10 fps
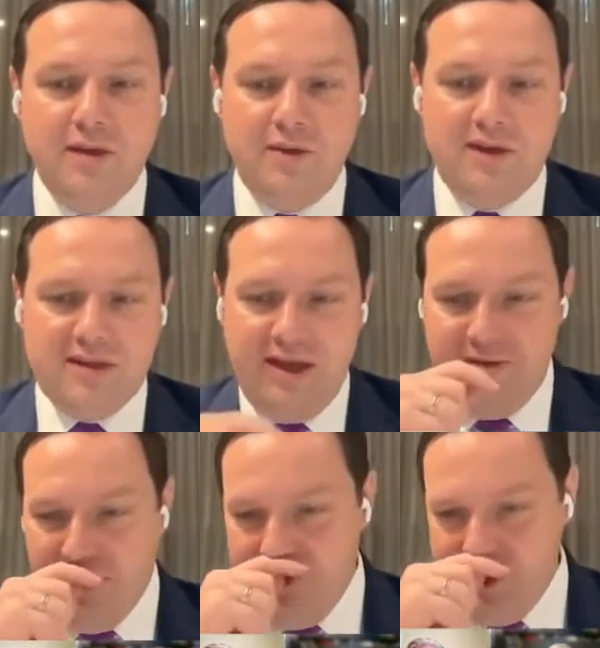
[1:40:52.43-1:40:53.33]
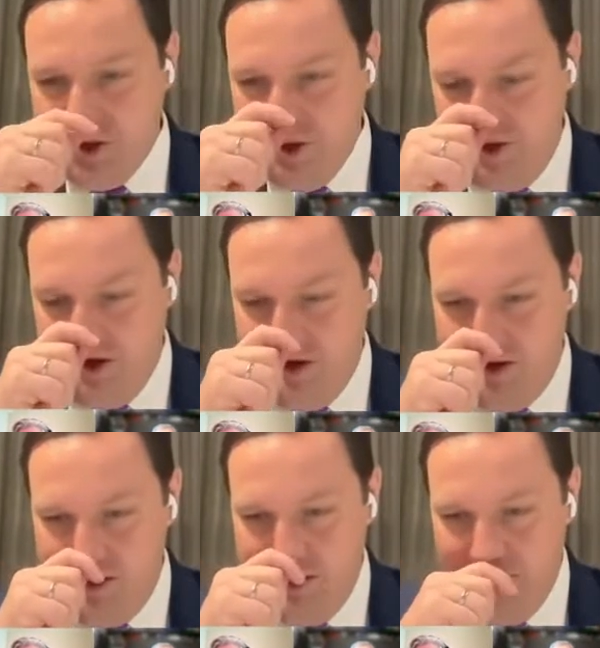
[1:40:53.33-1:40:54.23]
Otherwise, I have a question
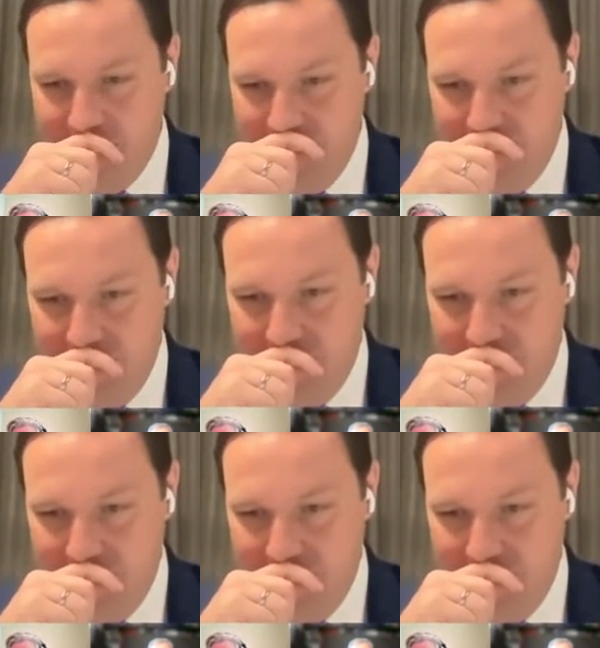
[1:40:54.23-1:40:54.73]
on